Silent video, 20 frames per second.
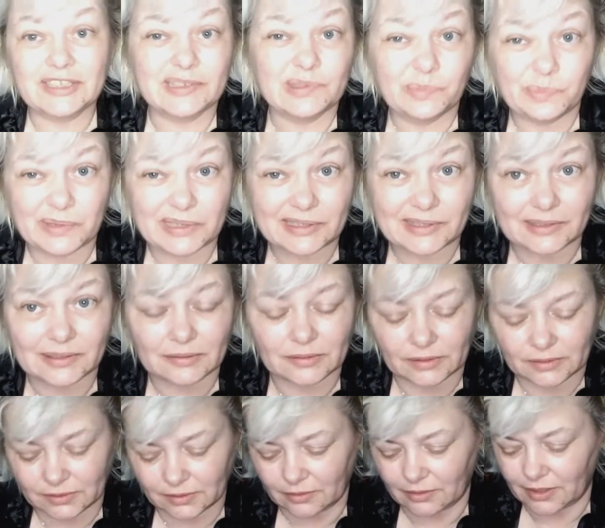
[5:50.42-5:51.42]
busy?
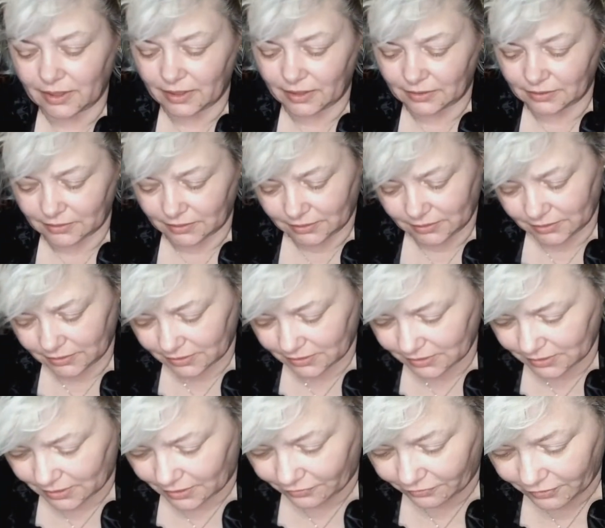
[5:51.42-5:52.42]
Let's go ahead and look at this stuff.